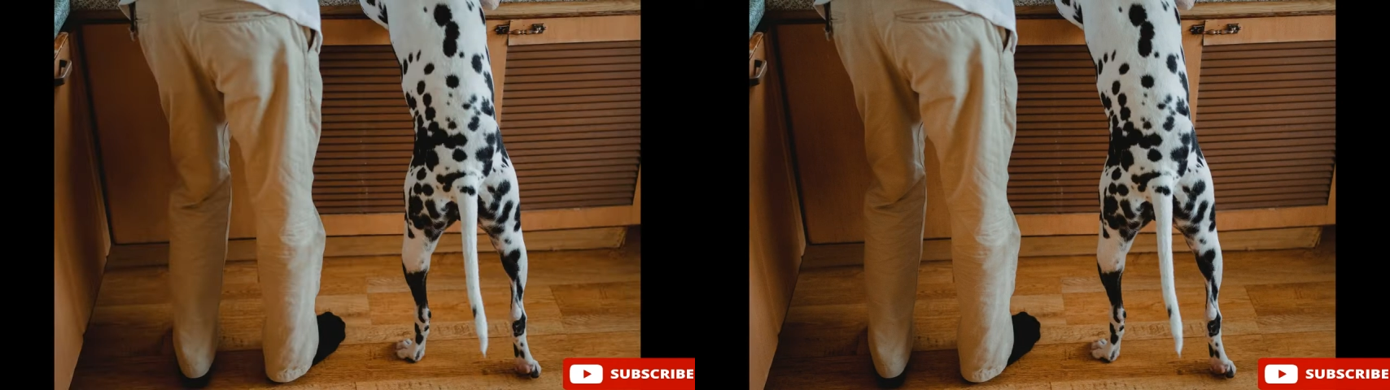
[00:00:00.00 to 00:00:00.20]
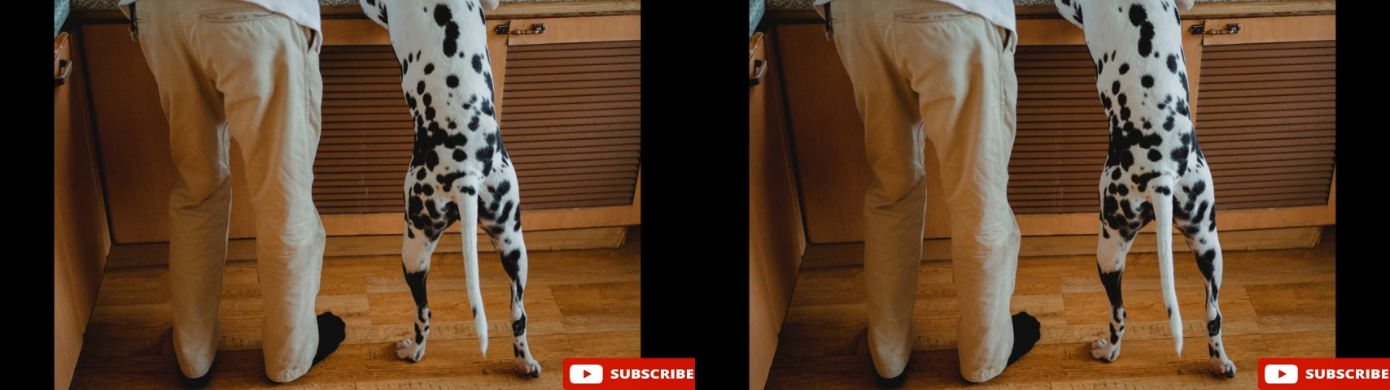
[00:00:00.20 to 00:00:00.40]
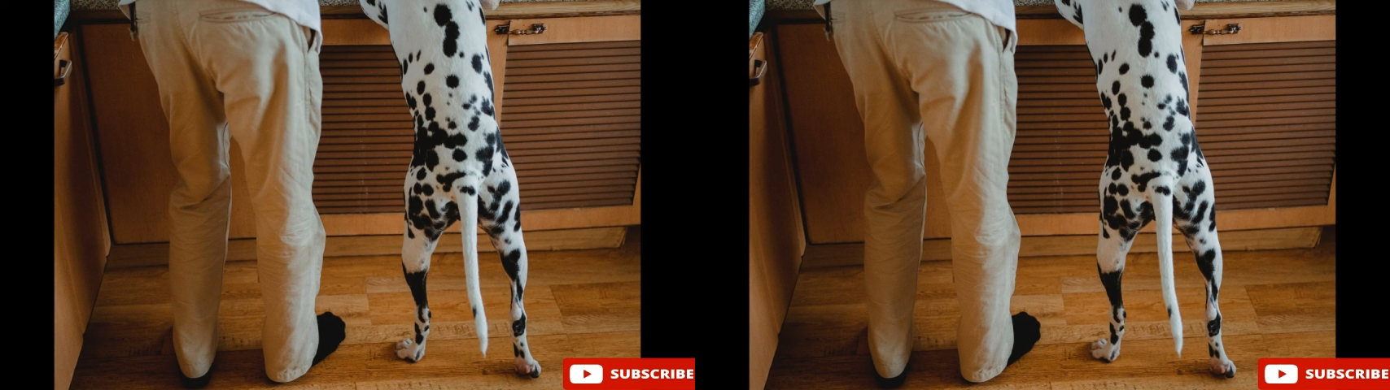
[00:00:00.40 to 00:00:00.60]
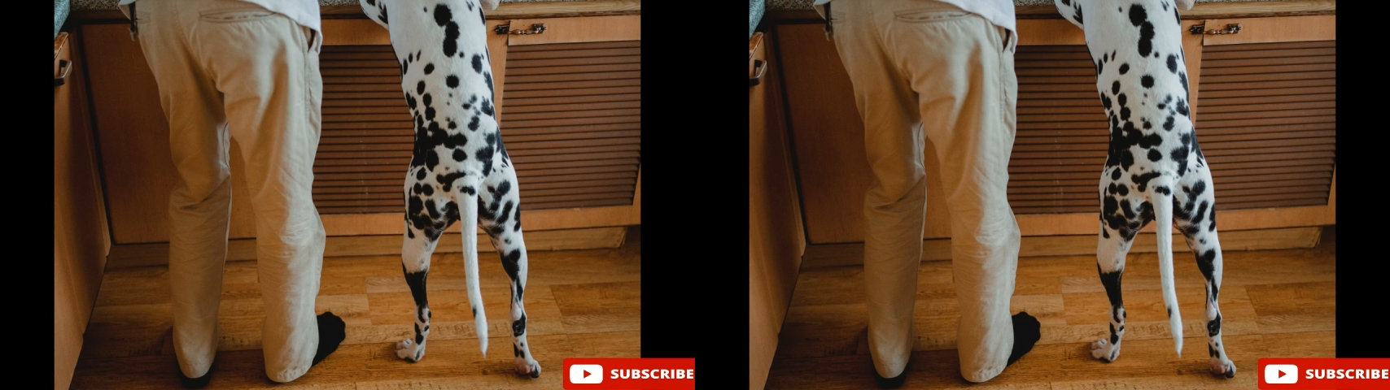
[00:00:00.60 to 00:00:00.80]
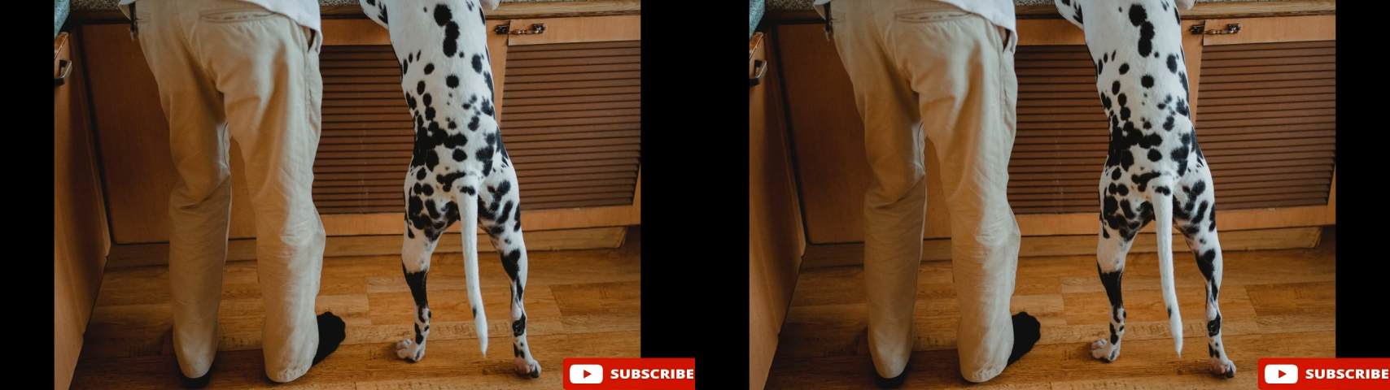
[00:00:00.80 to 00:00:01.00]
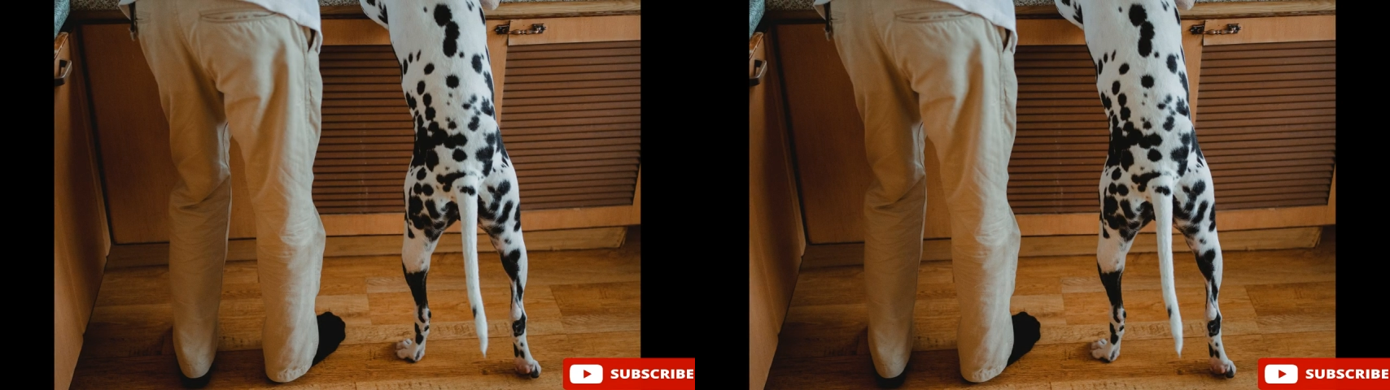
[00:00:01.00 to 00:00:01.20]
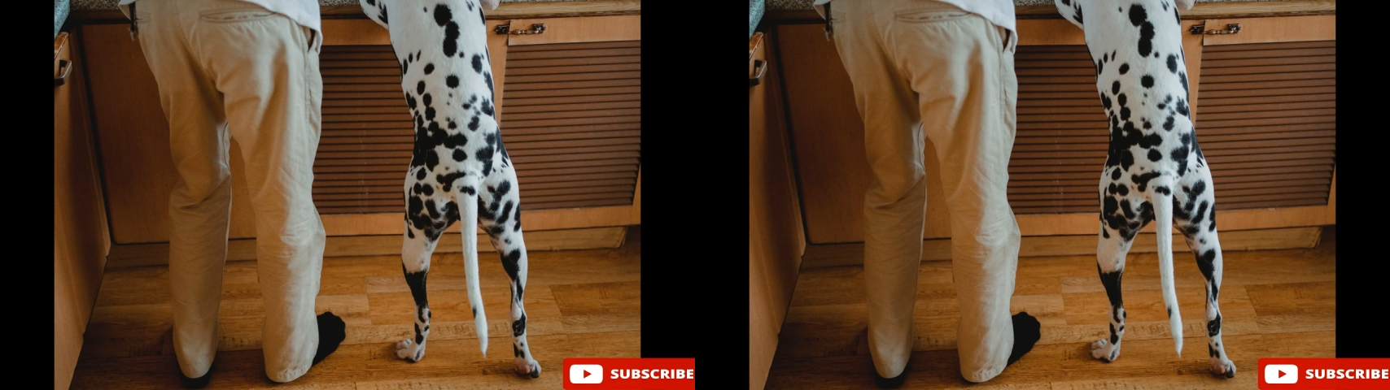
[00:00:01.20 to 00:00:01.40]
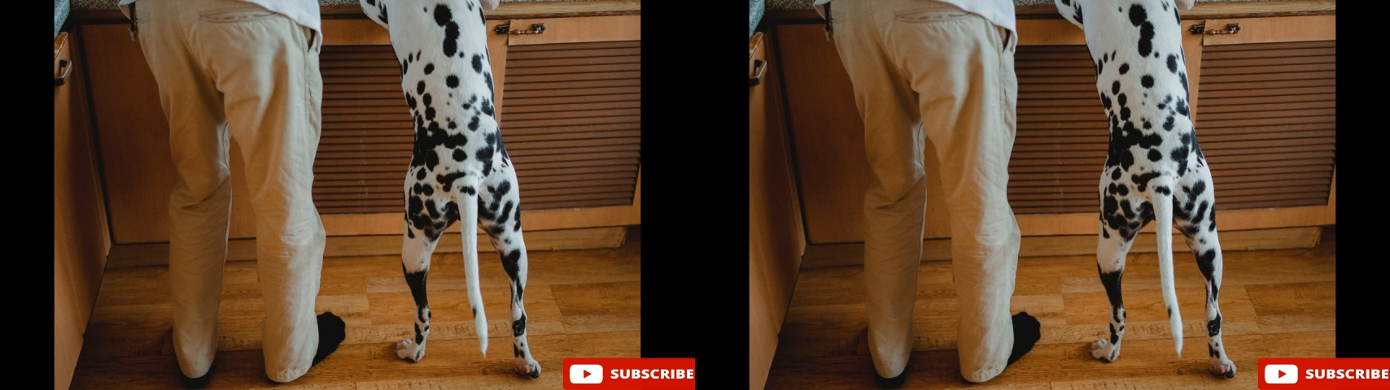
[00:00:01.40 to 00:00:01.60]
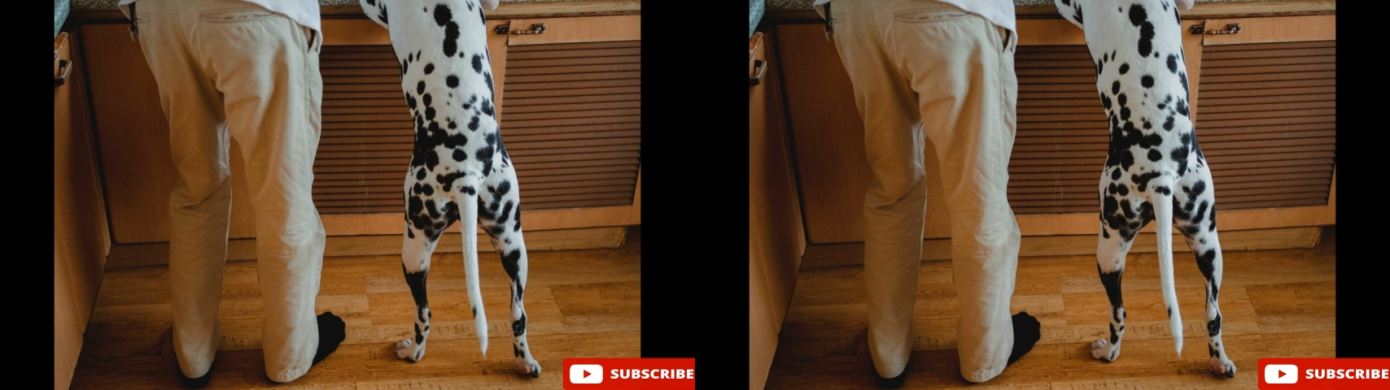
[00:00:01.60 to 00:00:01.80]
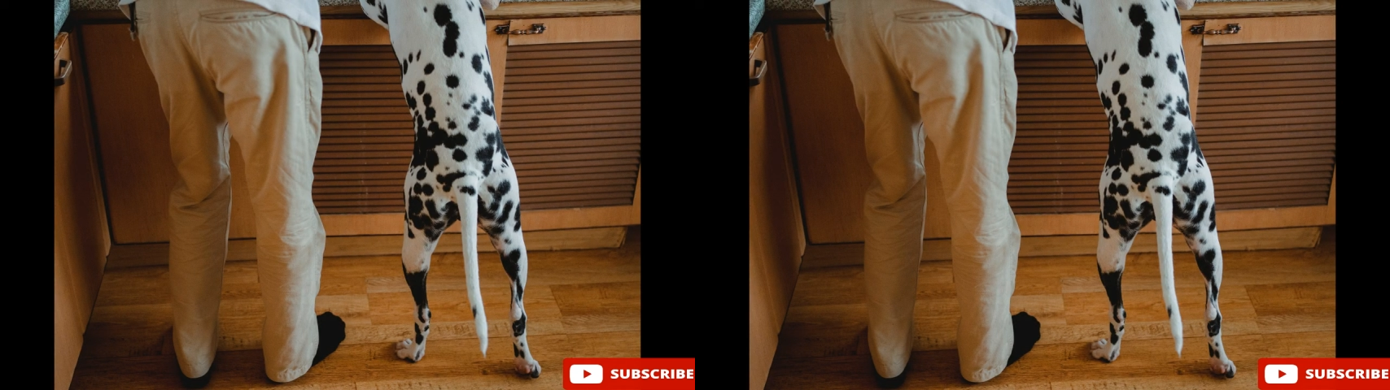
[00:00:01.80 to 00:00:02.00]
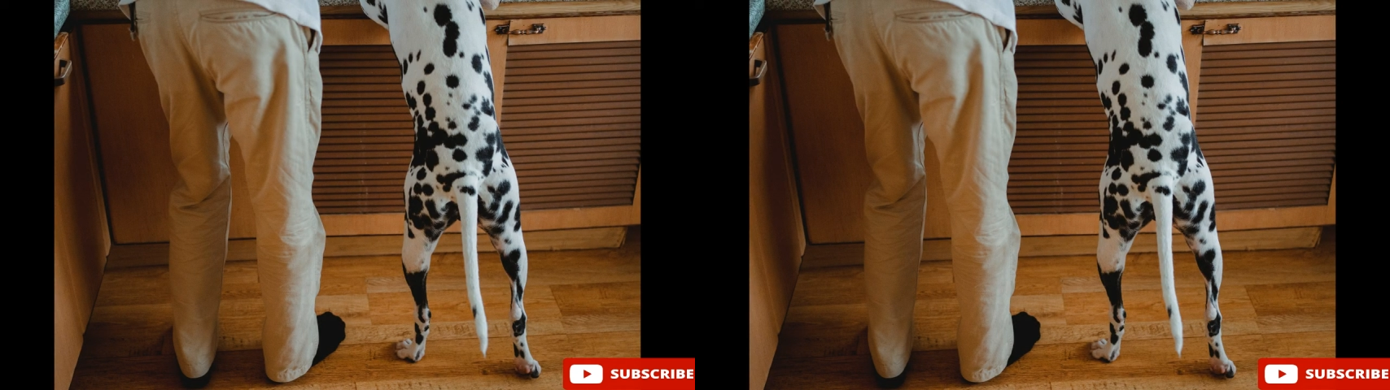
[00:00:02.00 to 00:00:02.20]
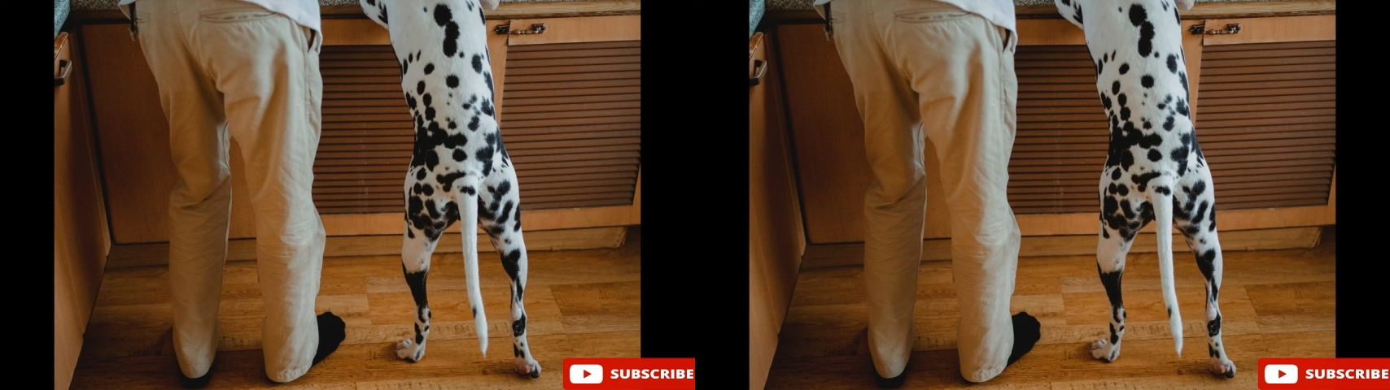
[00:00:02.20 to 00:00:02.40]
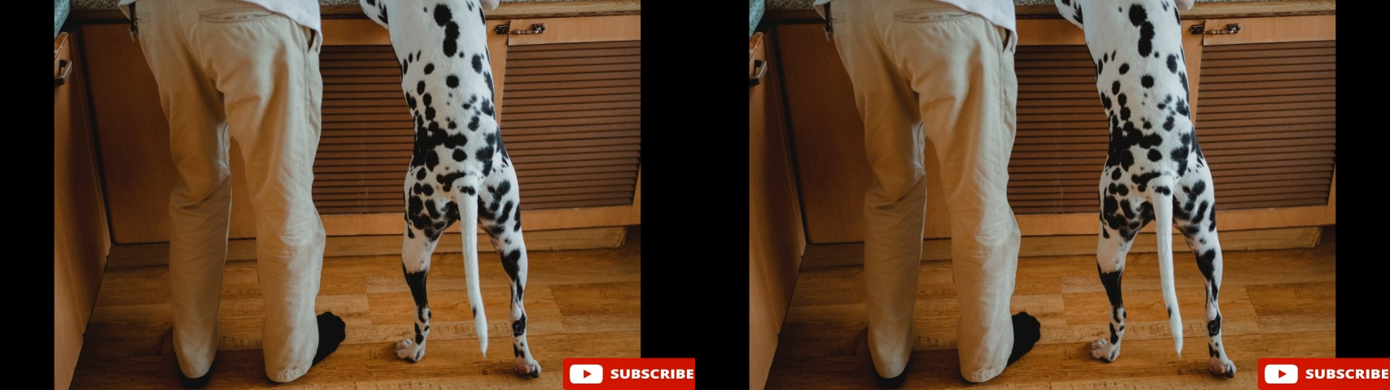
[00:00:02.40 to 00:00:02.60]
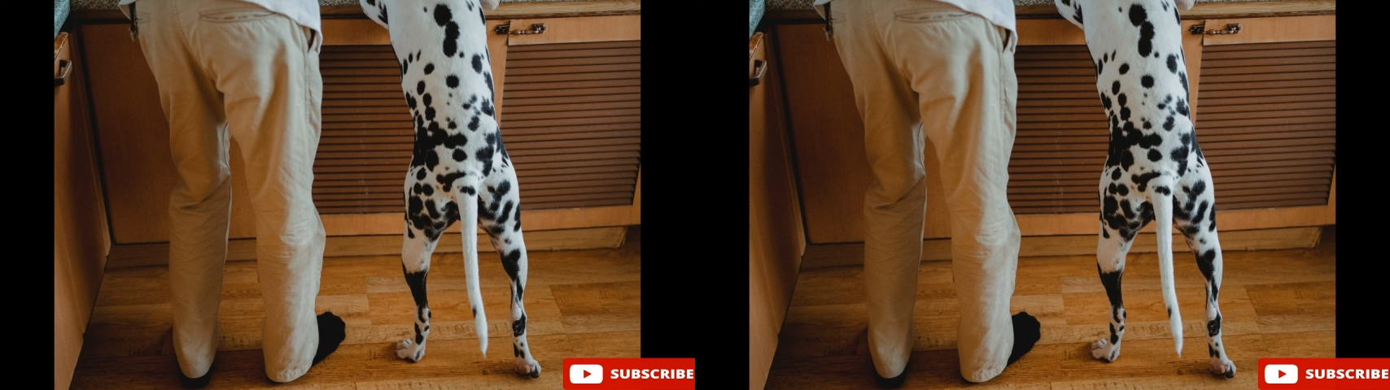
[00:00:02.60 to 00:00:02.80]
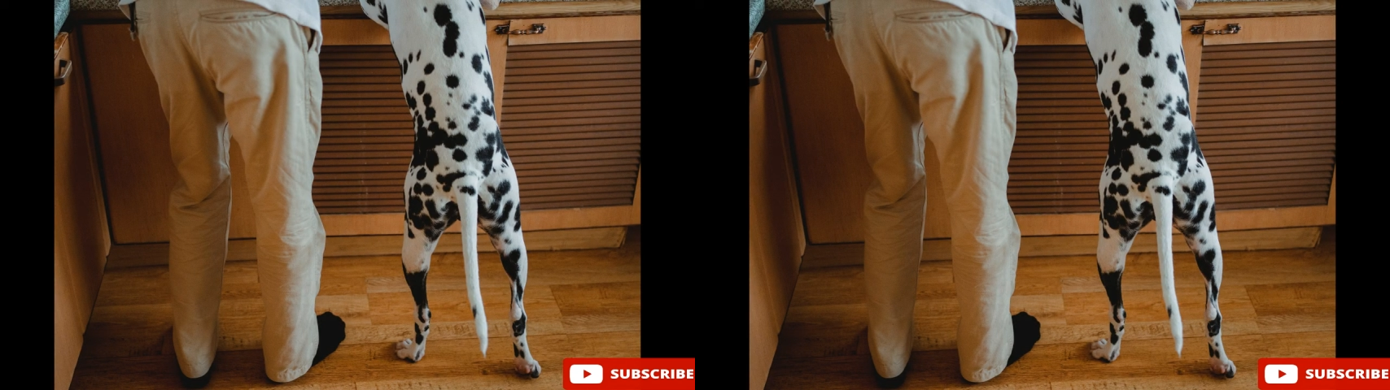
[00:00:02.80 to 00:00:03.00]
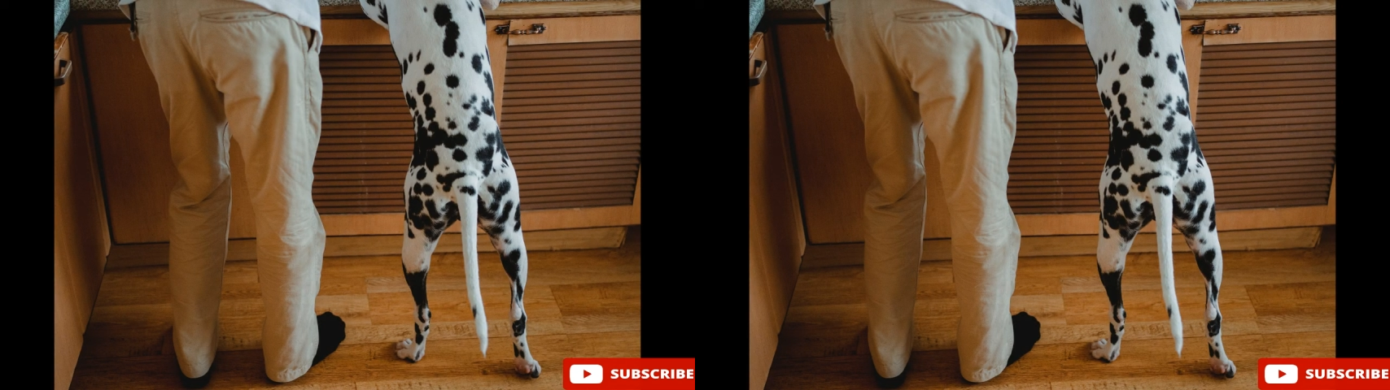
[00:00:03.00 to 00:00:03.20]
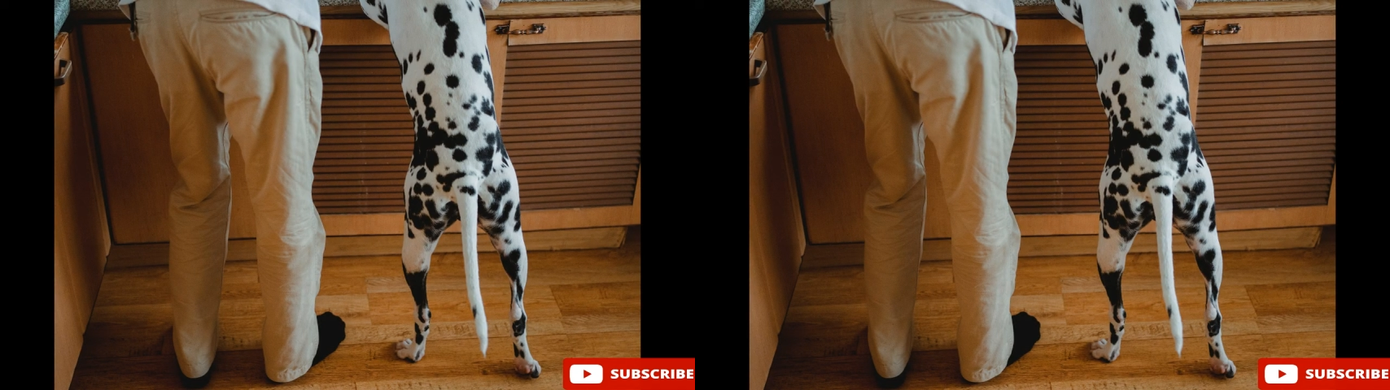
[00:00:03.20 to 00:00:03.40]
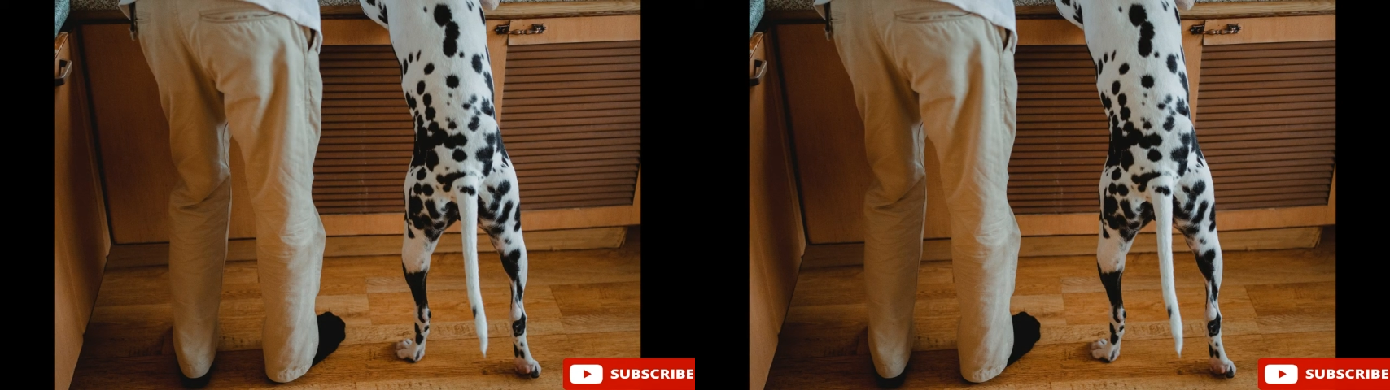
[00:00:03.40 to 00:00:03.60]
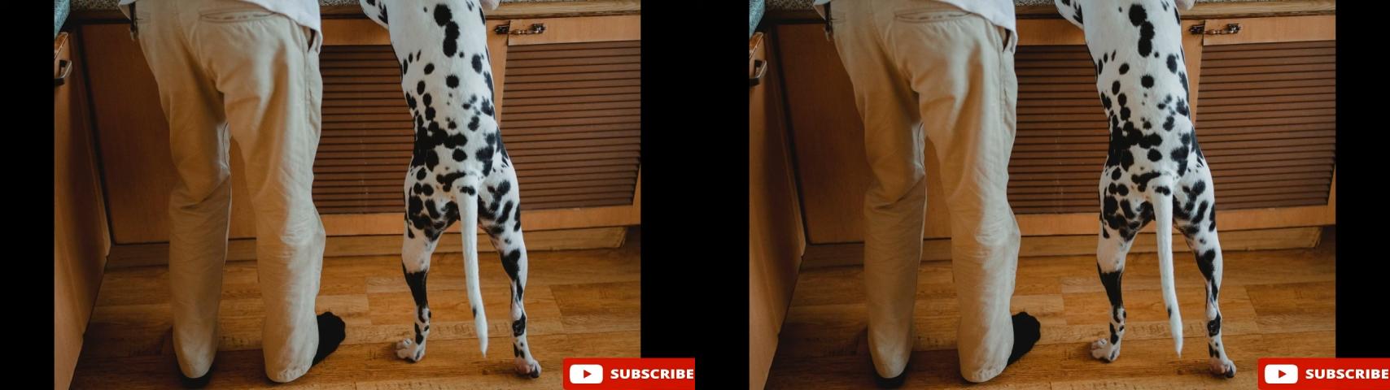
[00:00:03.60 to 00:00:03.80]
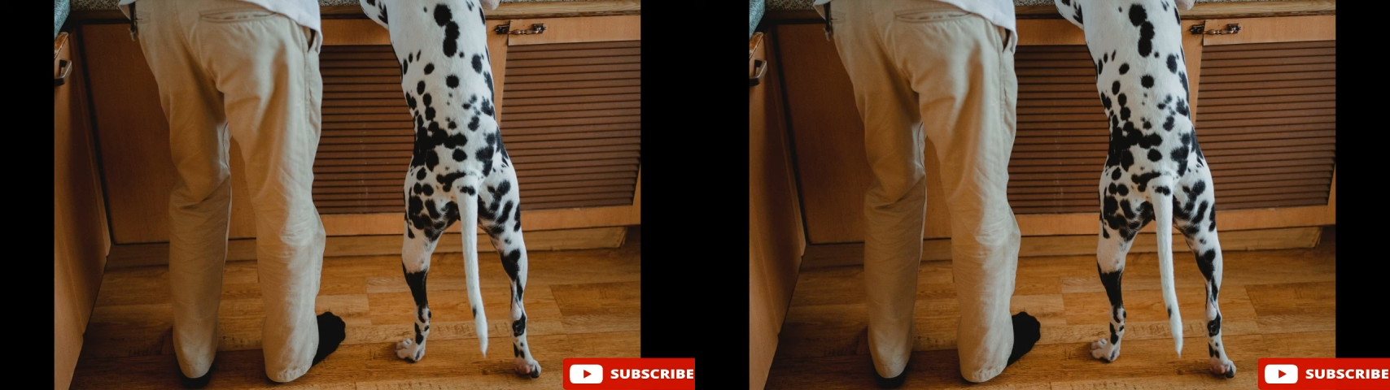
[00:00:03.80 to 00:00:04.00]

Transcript: No face is visible, so there are no lips to read.